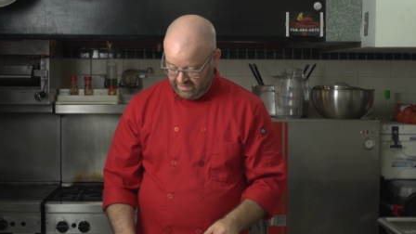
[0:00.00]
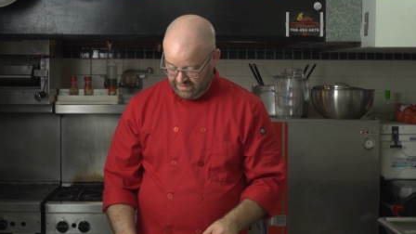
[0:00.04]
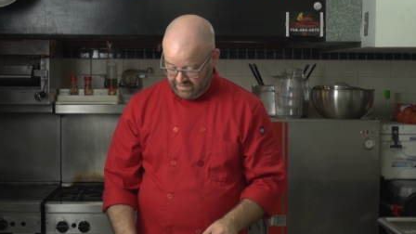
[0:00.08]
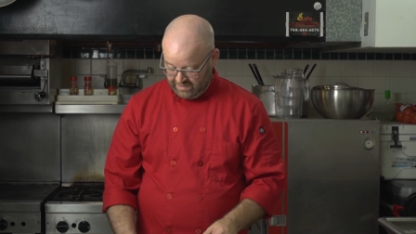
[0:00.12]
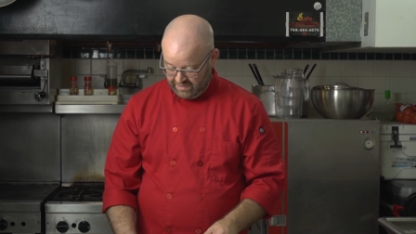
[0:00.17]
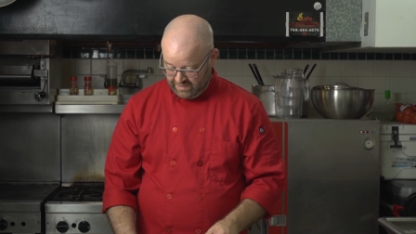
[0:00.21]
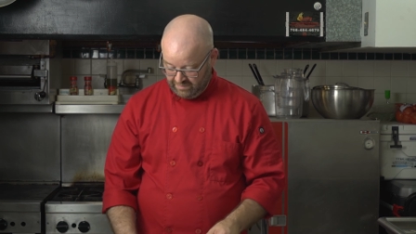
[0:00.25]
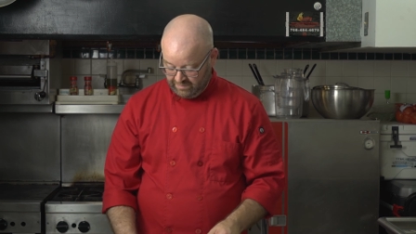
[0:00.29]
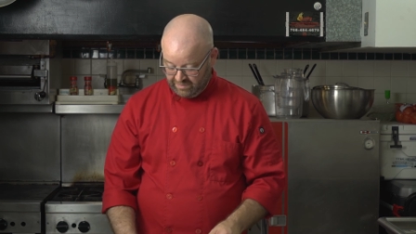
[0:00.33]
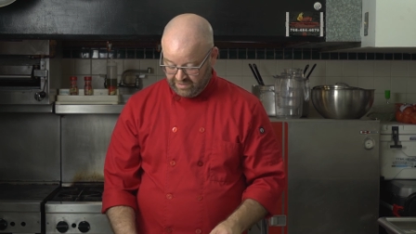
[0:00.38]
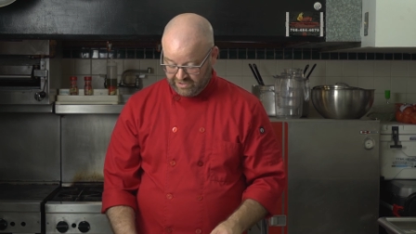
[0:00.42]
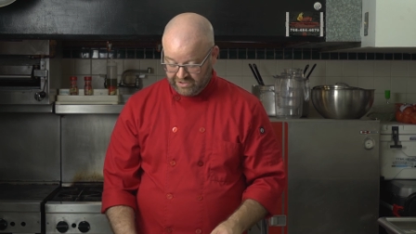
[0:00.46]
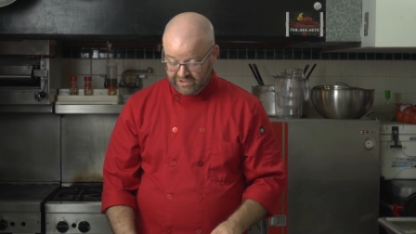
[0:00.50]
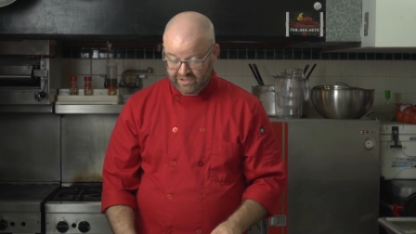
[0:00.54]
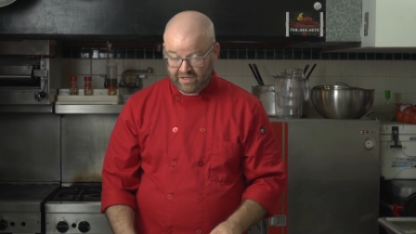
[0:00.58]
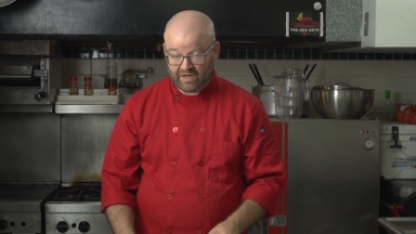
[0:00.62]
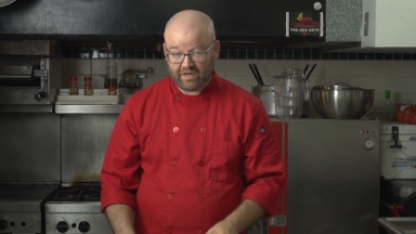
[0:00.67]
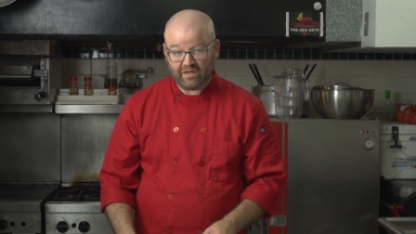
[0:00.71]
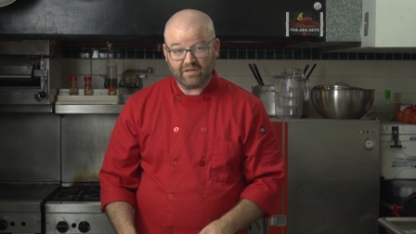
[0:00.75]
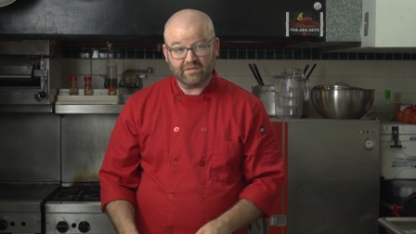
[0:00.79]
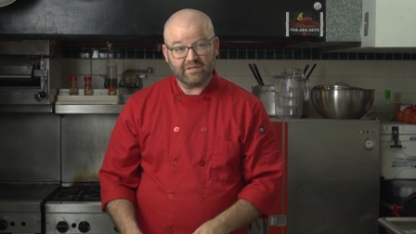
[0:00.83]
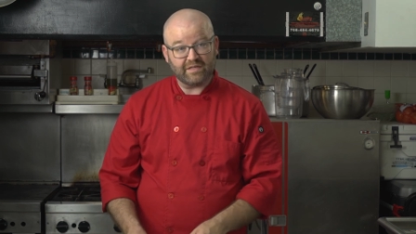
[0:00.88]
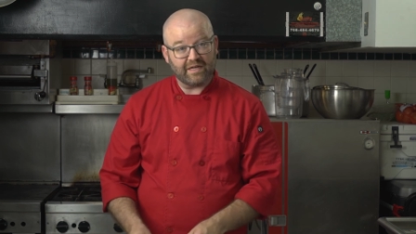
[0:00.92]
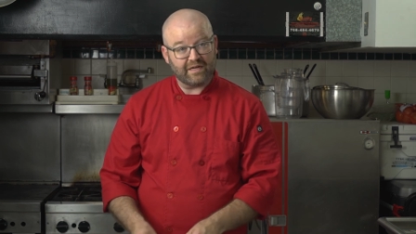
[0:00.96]
a little more
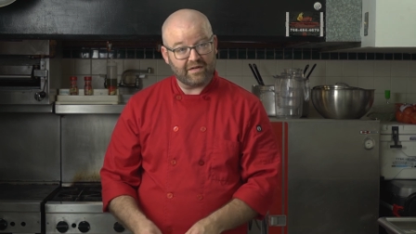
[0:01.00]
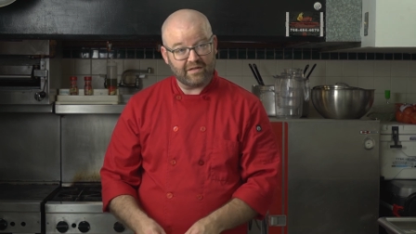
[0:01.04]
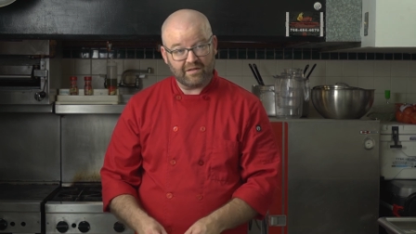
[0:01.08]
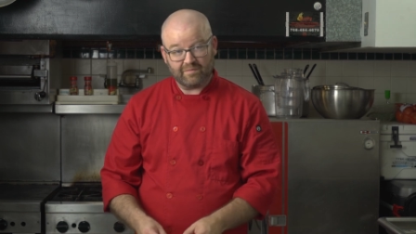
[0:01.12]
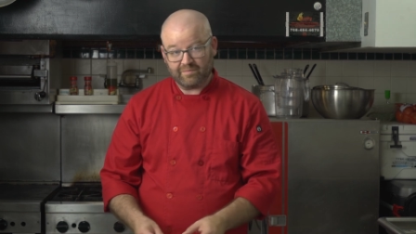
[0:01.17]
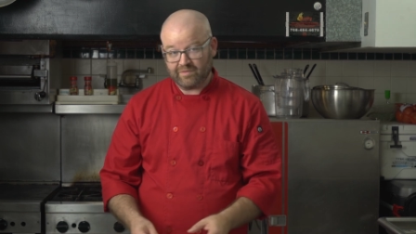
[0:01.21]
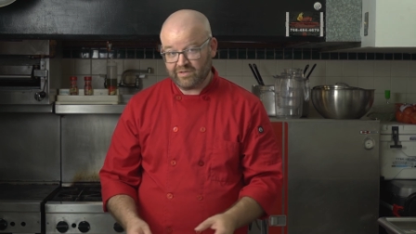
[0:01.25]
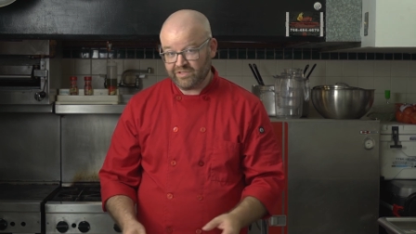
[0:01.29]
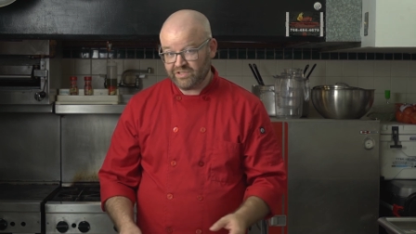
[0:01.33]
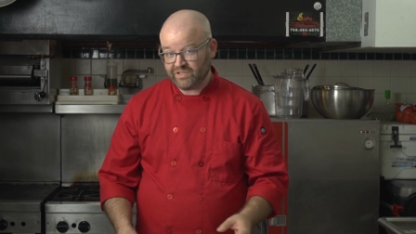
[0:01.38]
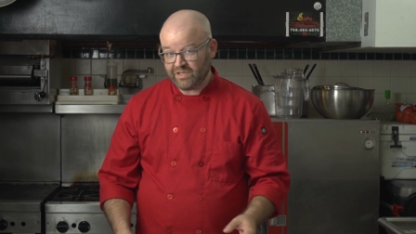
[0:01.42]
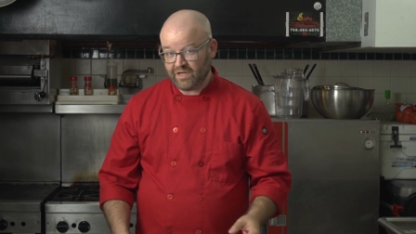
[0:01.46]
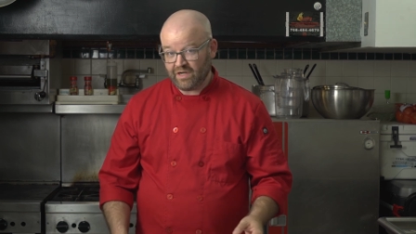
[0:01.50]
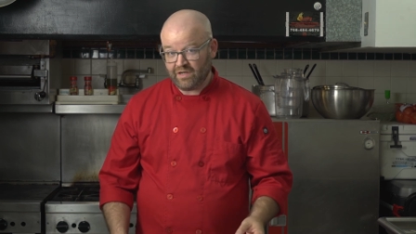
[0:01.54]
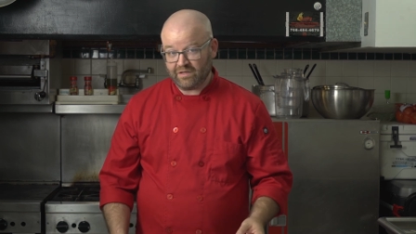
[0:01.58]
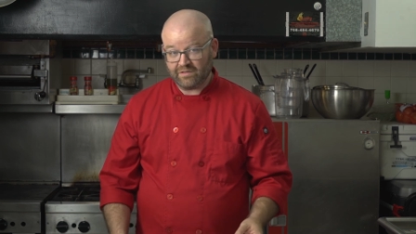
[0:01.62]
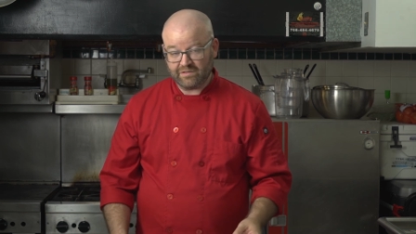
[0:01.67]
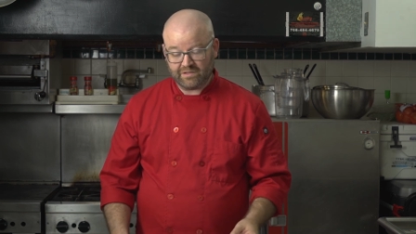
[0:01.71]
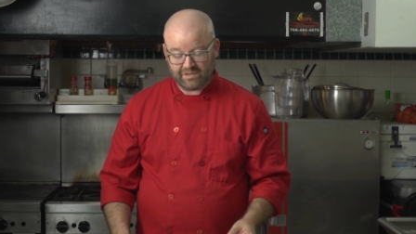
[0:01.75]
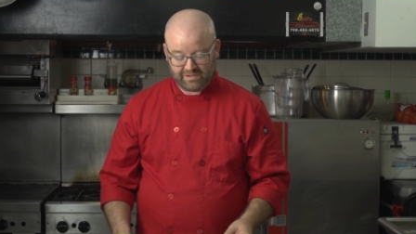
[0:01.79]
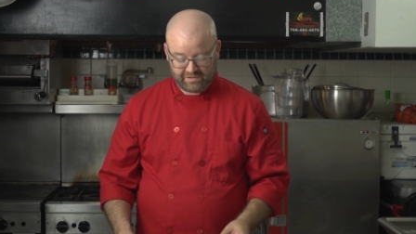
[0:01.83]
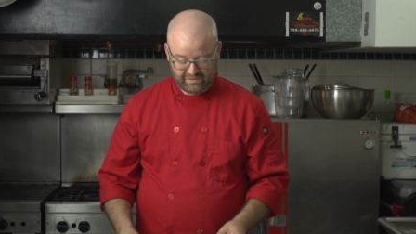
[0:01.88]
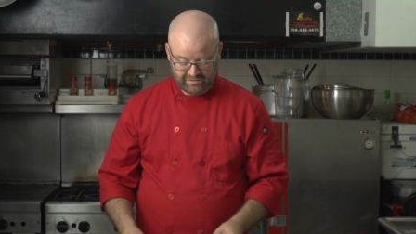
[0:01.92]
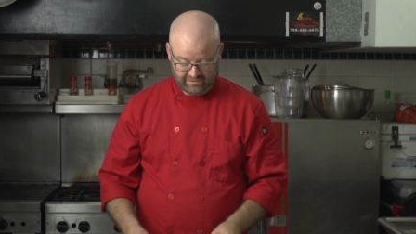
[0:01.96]
salt, add a little more salt